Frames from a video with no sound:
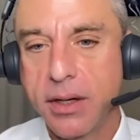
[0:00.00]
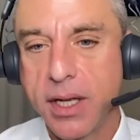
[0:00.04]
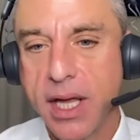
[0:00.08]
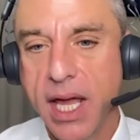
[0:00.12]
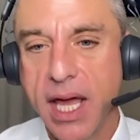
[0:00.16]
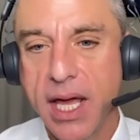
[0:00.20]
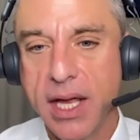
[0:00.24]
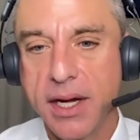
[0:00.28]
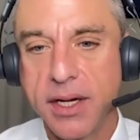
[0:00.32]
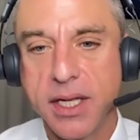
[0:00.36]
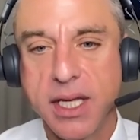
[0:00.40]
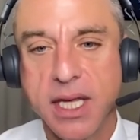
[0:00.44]

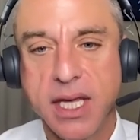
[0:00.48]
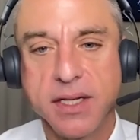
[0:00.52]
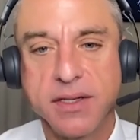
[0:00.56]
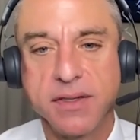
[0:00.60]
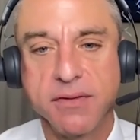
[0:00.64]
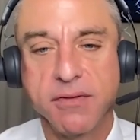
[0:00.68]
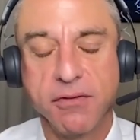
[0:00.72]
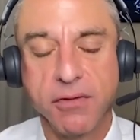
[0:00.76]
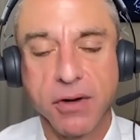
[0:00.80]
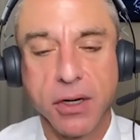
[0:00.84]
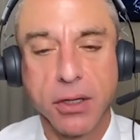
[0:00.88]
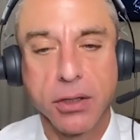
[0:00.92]
And it's
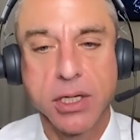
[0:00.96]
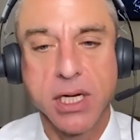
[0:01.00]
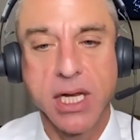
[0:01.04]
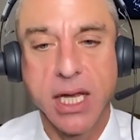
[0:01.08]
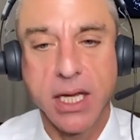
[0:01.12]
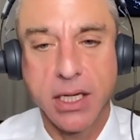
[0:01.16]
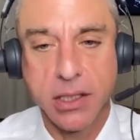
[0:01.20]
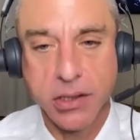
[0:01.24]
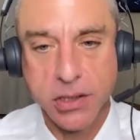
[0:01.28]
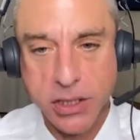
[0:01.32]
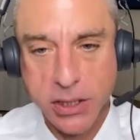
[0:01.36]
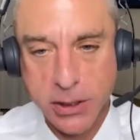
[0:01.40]
a very
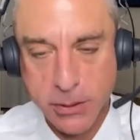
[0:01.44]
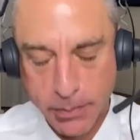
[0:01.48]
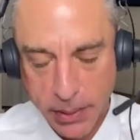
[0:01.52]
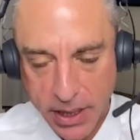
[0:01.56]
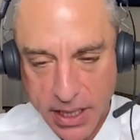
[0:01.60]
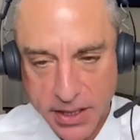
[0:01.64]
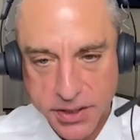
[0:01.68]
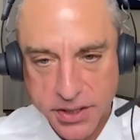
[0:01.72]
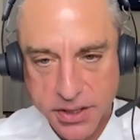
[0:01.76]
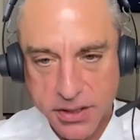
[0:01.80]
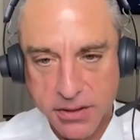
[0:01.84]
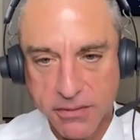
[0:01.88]

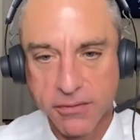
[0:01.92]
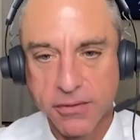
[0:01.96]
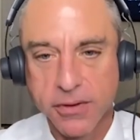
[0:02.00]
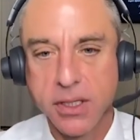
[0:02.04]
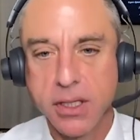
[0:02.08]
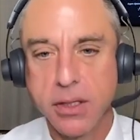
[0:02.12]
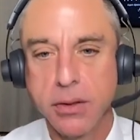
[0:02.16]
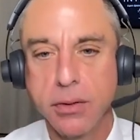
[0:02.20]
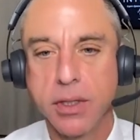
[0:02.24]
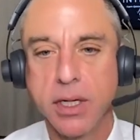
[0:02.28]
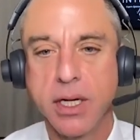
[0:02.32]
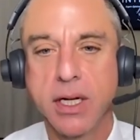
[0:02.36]
expensive
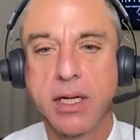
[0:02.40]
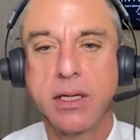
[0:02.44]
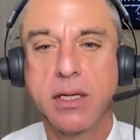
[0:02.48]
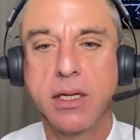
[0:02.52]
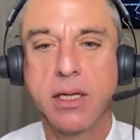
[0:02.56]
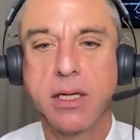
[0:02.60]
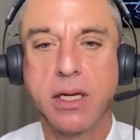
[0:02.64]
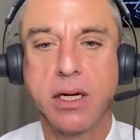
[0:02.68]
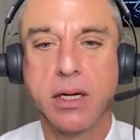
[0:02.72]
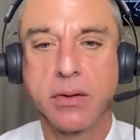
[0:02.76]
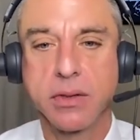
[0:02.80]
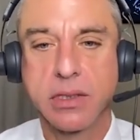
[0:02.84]
unit.
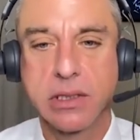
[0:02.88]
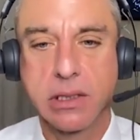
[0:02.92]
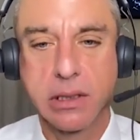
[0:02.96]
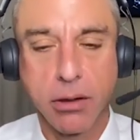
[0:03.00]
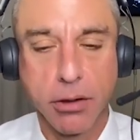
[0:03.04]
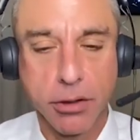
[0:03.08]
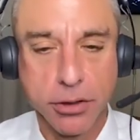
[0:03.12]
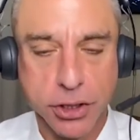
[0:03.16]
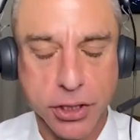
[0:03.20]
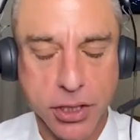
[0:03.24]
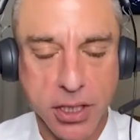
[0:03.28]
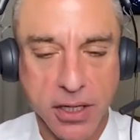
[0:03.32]
It's
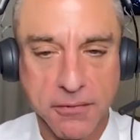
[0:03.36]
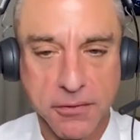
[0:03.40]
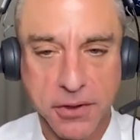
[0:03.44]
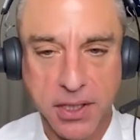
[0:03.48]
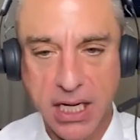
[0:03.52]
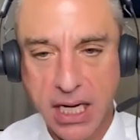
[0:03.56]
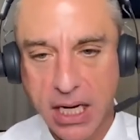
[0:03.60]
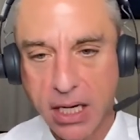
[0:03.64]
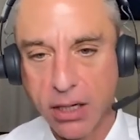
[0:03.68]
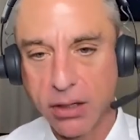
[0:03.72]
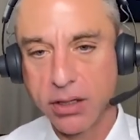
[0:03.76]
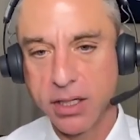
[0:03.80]
large enough to
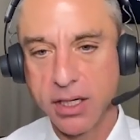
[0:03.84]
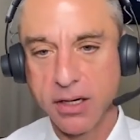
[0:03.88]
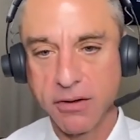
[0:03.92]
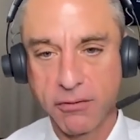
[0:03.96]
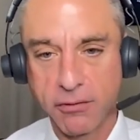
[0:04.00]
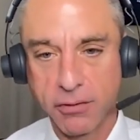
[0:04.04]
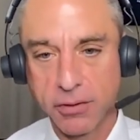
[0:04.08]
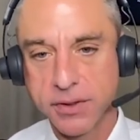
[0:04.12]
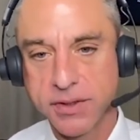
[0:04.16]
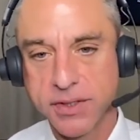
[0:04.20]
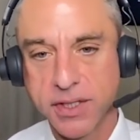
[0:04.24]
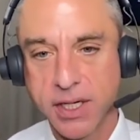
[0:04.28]
carry a
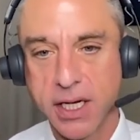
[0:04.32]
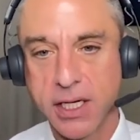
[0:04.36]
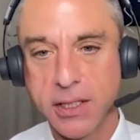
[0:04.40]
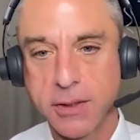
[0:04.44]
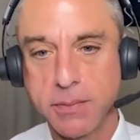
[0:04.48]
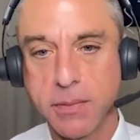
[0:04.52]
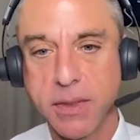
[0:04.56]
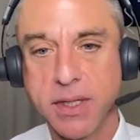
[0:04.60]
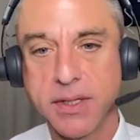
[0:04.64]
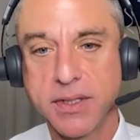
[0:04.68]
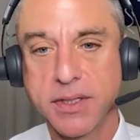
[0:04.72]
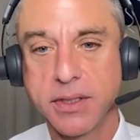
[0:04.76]
full-size
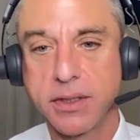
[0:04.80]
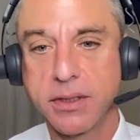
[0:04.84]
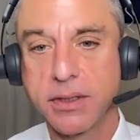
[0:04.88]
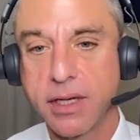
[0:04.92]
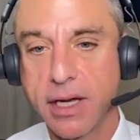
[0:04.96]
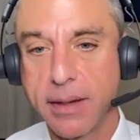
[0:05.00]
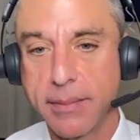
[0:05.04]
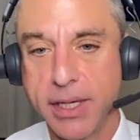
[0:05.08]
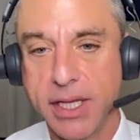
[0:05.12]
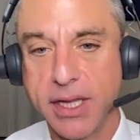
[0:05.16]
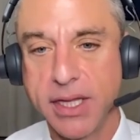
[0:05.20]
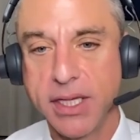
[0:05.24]
missile.
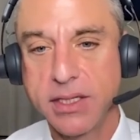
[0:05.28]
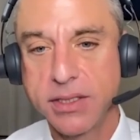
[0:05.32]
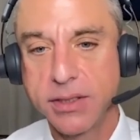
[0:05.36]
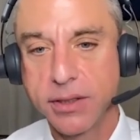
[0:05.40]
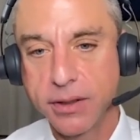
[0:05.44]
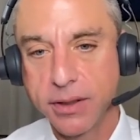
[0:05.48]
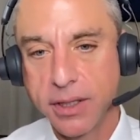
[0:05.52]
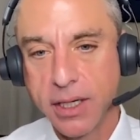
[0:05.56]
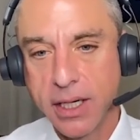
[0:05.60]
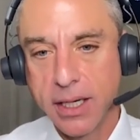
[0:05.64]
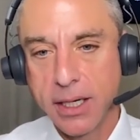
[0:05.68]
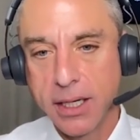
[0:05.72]
I mean, these
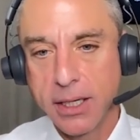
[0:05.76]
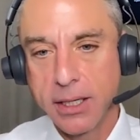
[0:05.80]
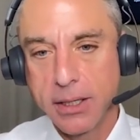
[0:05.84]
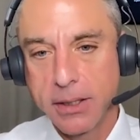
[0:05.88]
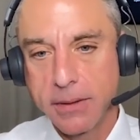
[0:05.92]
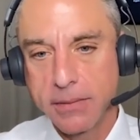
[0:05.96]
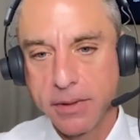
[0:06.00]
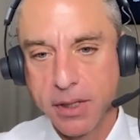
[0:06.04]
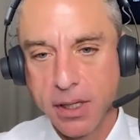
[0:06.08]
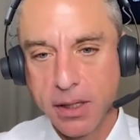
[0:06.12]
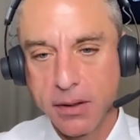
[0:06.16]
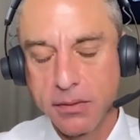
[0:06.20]
are,
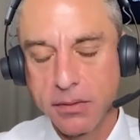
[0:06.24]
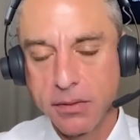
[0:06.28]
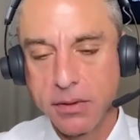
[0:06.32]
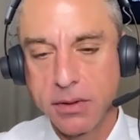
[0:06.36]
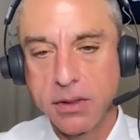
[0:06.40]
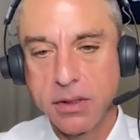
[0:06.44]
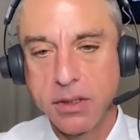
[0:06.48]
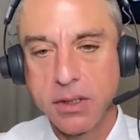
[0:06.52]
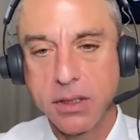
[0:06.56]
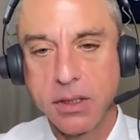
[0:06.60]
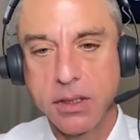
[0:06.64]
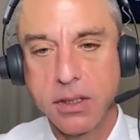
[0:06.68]

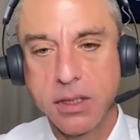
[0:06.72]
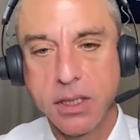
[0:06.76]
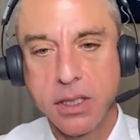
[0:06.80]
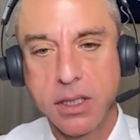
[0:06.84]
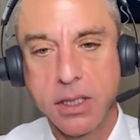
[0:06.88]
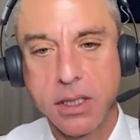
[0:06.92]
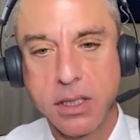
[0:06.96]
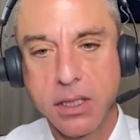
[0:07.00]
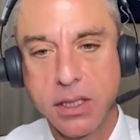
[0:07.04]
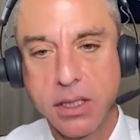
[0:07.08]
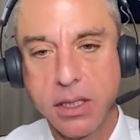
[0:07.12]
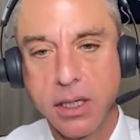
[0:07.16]

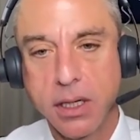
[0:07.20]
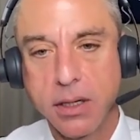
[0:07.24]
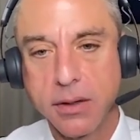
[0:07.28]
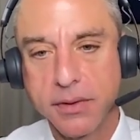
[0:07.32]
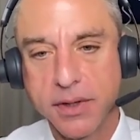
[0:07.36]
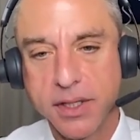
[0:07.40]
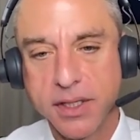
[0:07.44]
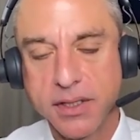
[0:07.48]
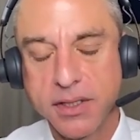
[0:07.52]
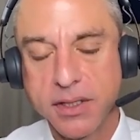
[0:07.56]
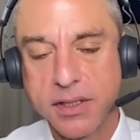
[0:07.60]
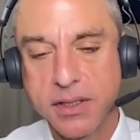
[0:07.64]

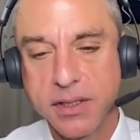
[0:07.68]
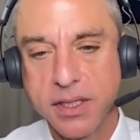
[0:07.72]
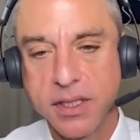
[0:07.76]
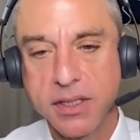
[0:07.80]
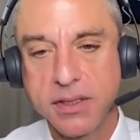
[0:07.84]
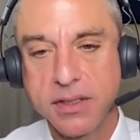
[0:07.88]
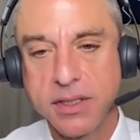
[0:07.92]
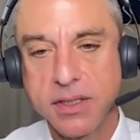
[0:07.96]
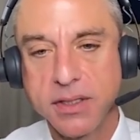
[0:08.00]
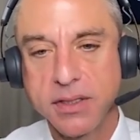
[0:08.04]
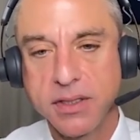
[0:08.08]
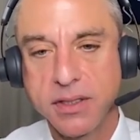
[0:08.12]

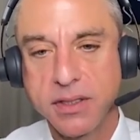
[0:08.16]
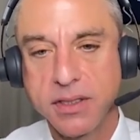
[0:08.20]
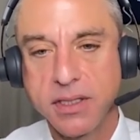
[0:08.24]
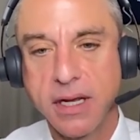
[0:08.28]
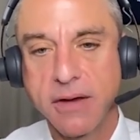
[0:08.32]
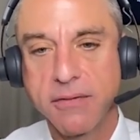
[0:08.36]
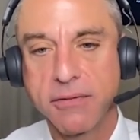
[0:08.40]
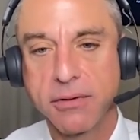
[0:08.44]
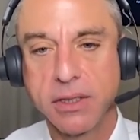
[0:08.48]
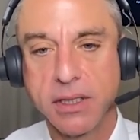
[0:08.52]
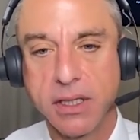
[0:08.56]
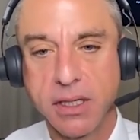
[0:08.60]
this is
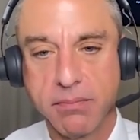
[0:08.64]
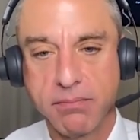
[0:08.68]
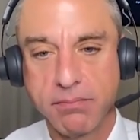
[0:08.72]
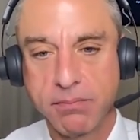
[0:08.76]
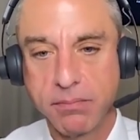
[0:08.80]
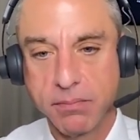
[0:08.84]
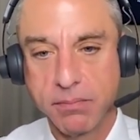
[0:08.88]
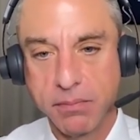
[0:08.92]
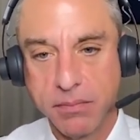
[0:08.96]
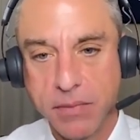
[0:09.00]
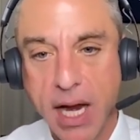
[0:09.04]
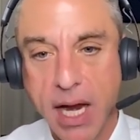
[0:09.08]
definitely
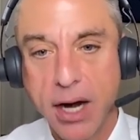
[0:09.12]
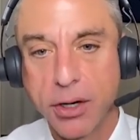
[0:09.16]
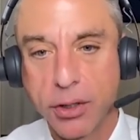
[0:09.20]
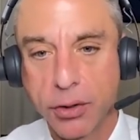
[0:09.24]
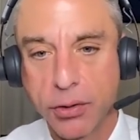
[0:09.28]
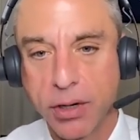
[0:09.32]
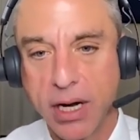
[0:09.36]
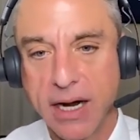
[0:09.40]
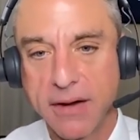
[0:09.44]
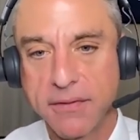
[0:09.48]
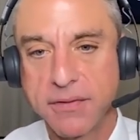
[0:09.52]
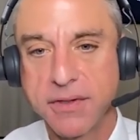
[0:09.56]

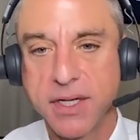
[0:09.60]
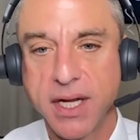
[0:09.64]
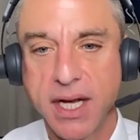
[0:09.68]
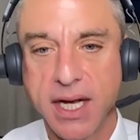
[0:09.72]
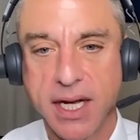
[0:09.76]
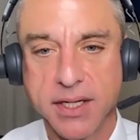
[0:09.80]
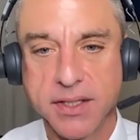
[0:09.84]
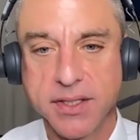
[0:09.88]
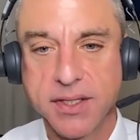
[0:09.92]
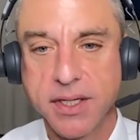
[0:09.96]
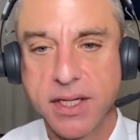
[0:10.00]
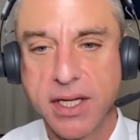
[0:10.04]
aircraft size.